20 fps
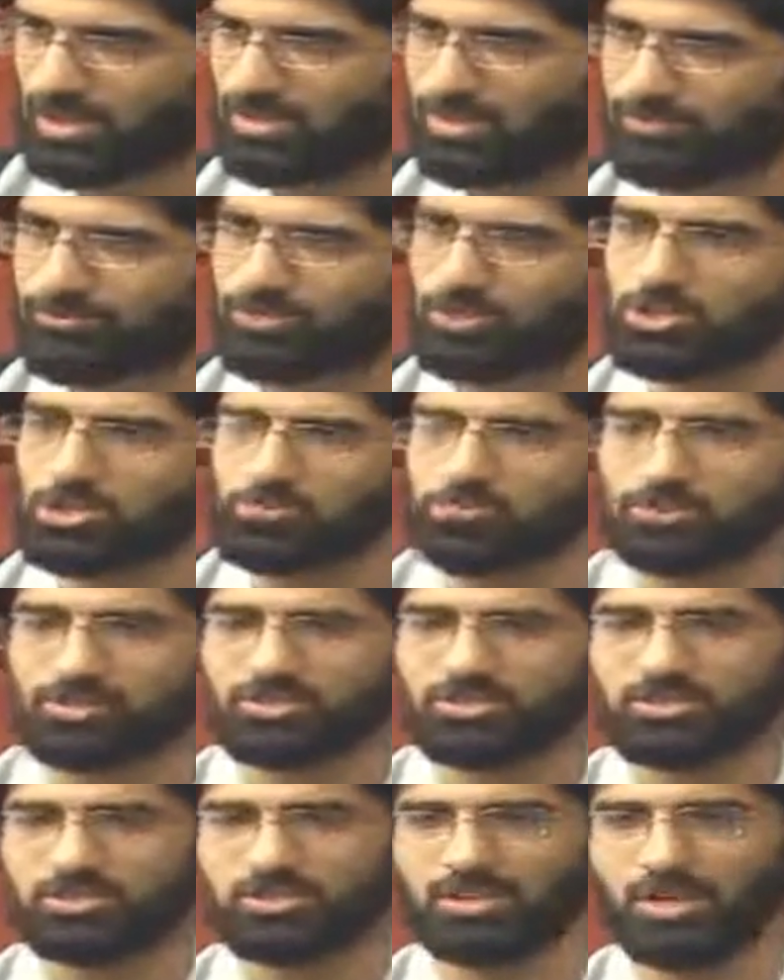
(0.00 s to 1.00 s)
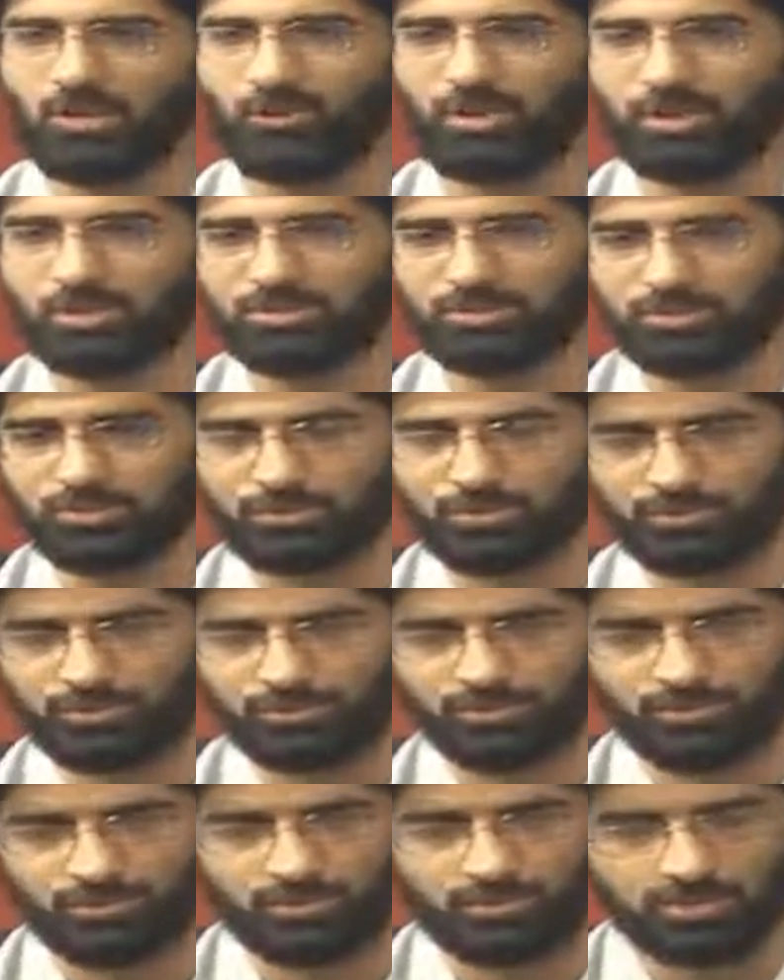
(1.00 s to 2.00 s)
The first person I want
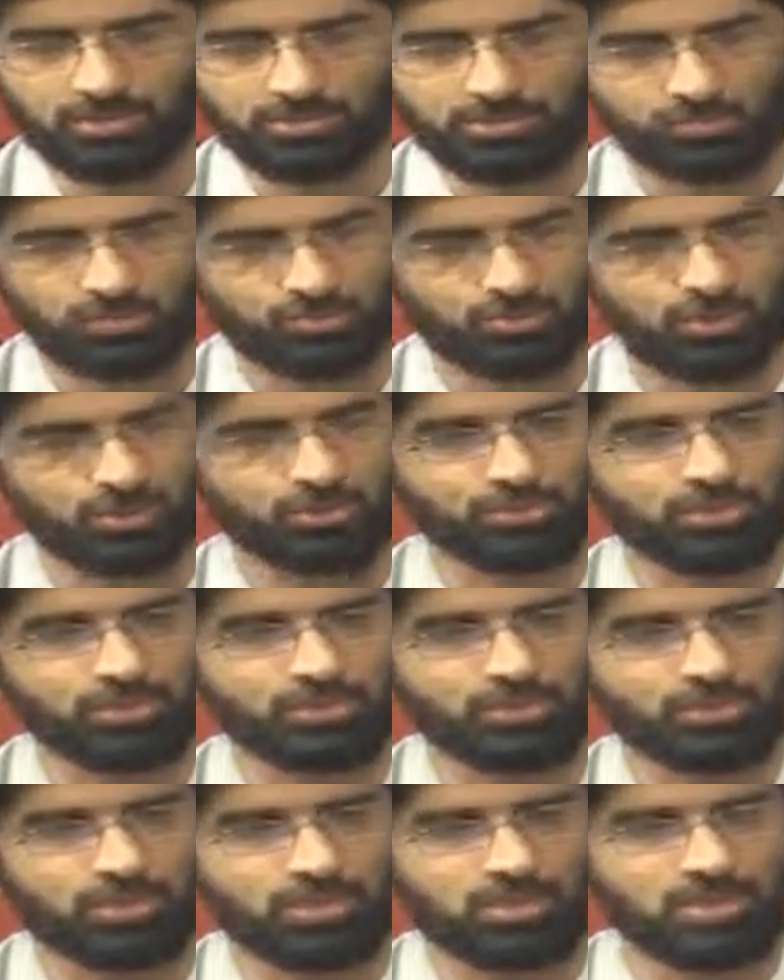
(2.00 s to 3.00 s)
to introduce